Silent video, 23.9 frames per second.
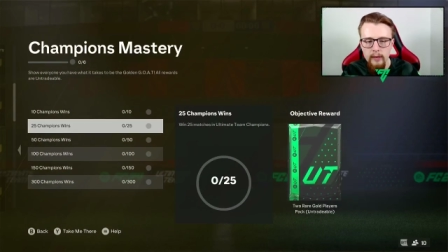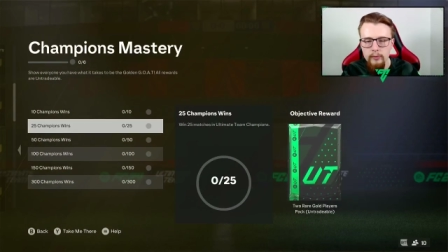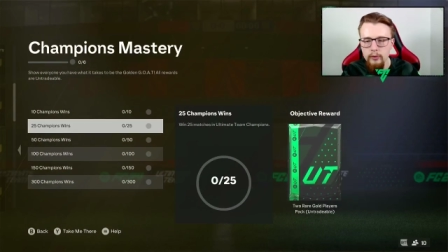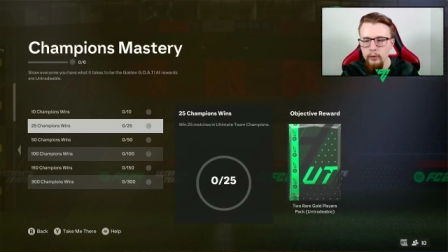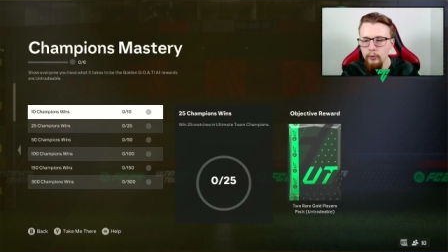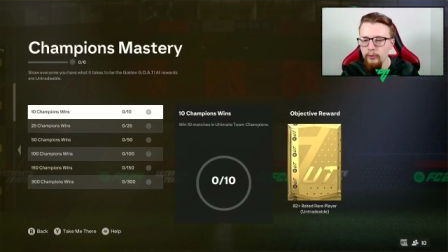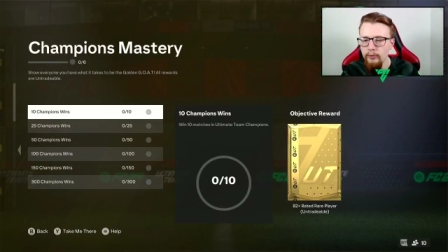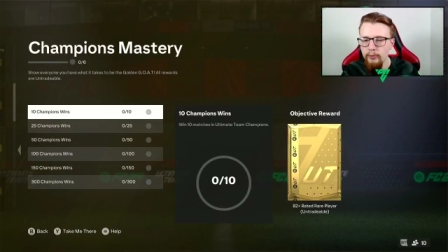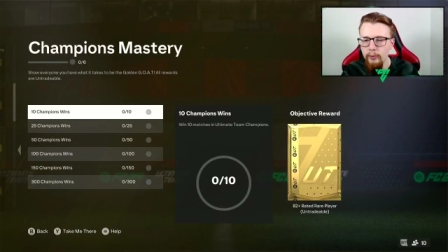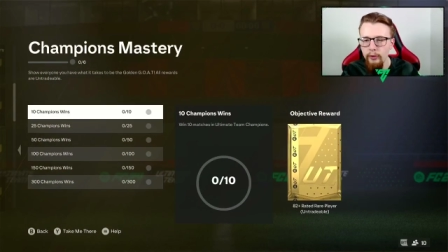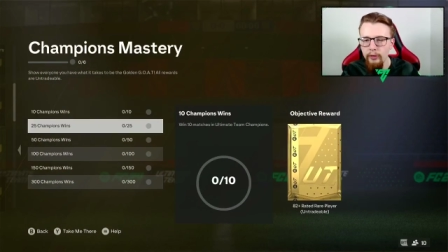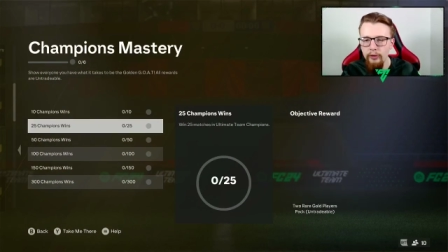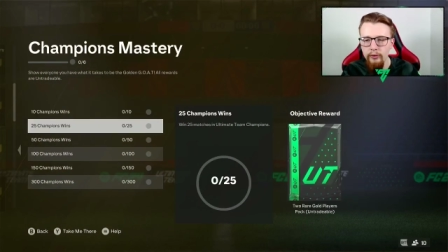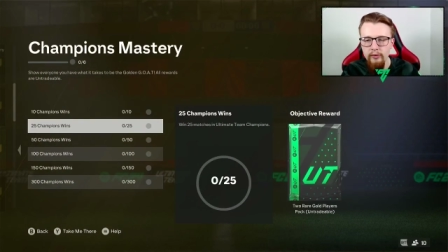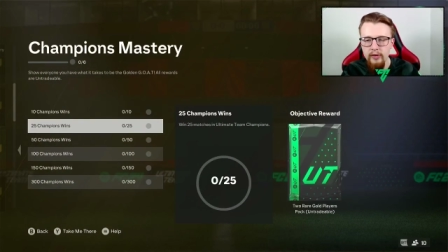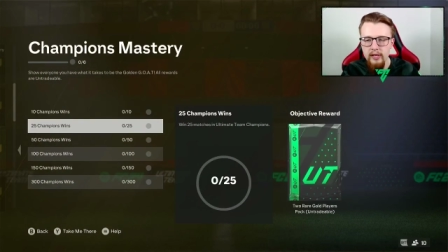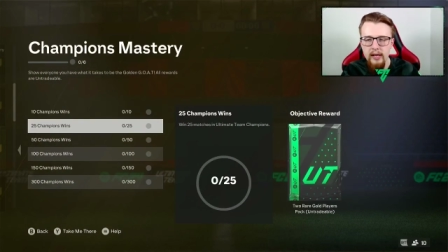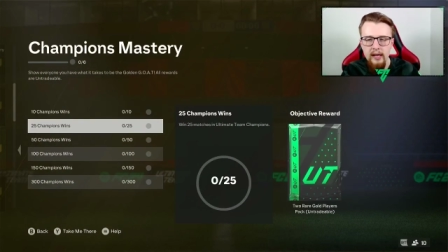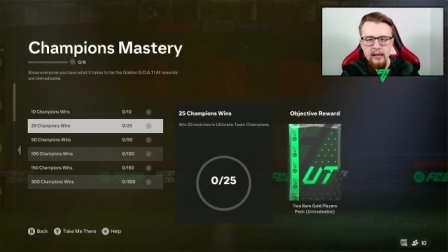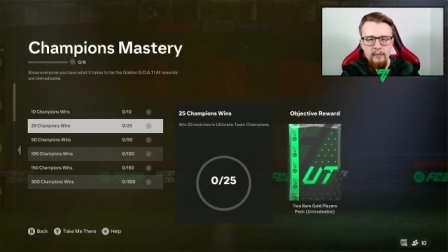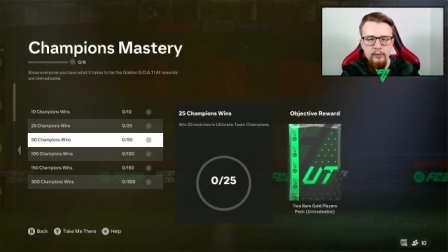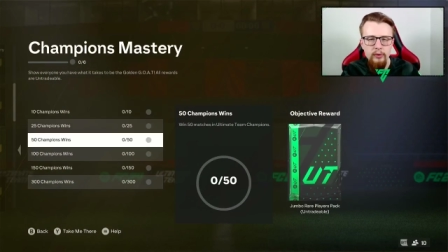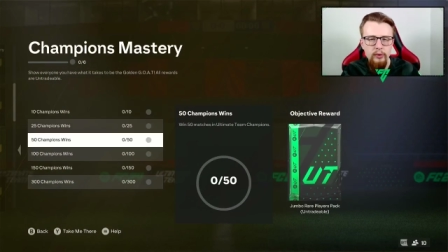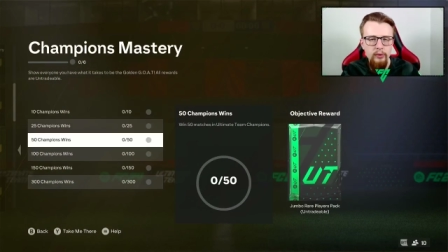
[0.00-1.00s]
So we've won 3
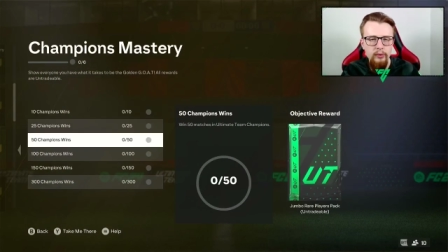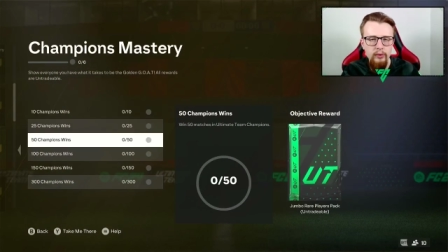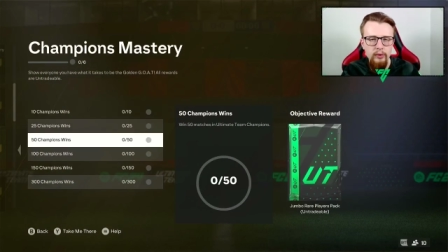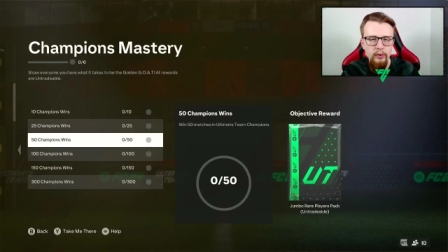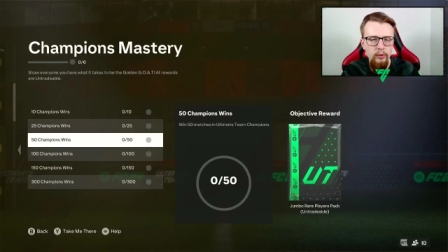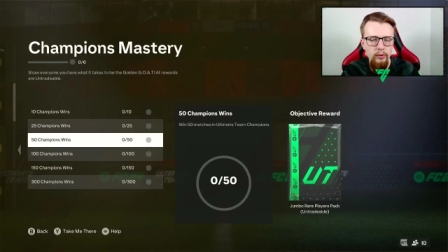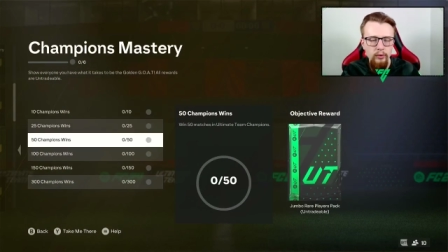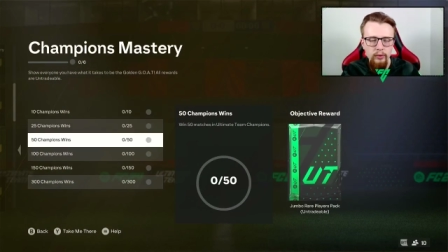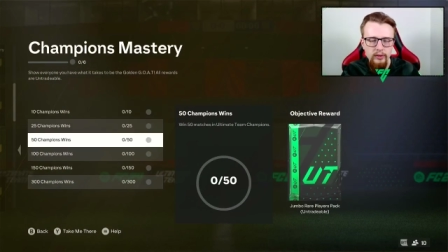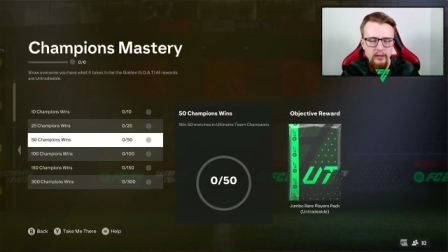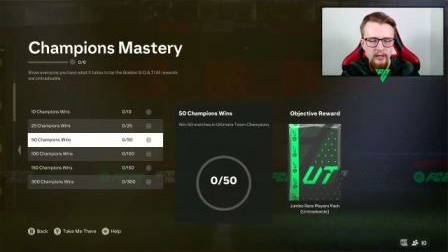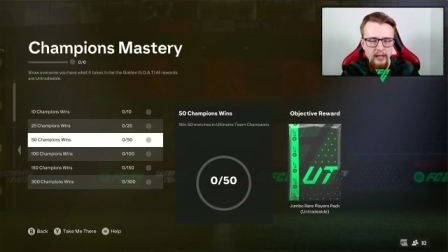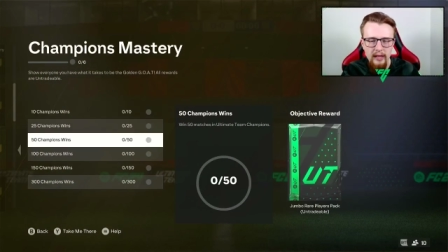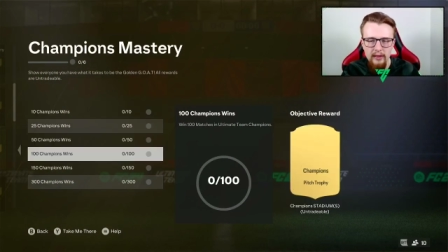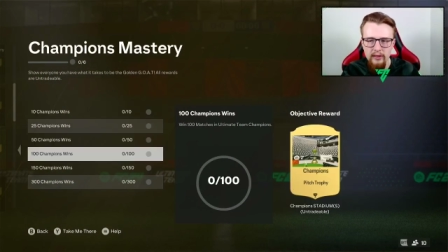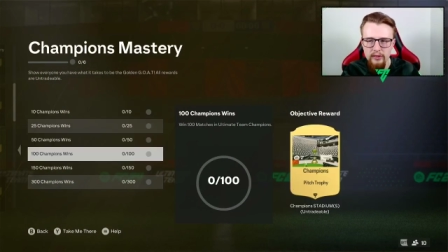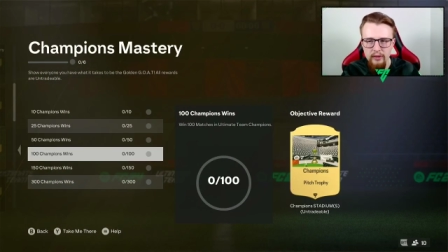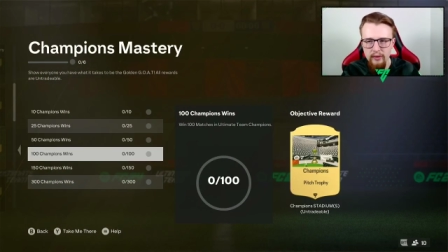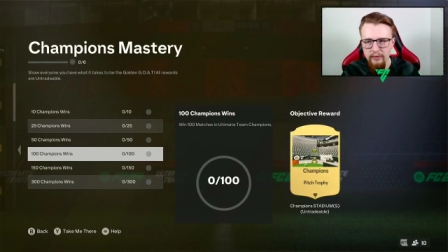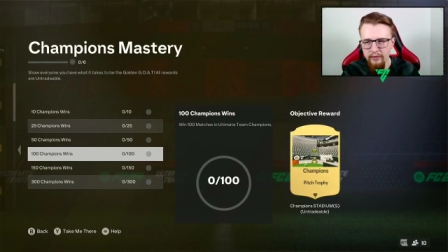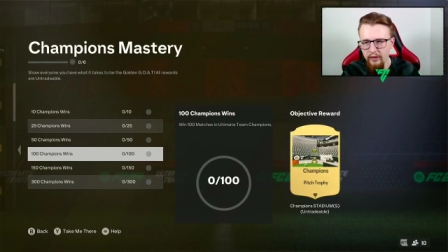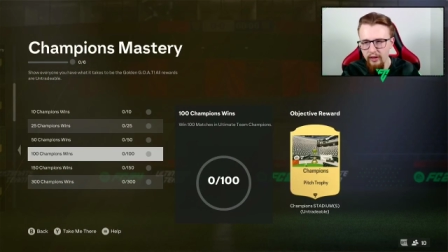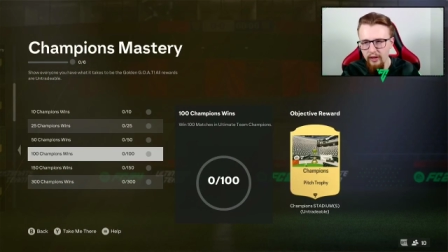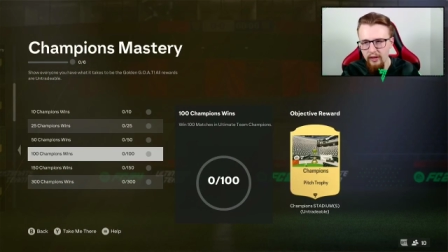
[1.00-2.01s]
games all together so
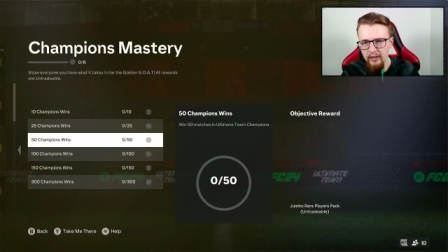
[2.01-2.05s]
far.